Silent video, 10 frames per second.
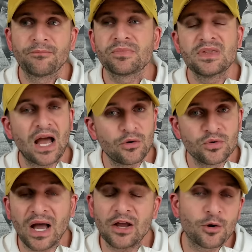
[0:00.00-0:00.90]
Now you
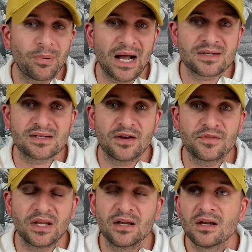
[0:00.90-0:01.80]
got your box
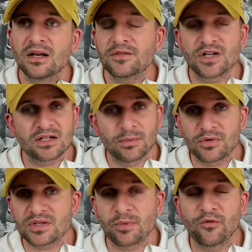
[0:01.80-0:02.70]
safety. And I've talked about
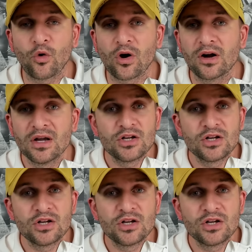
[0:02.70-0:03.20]
this before.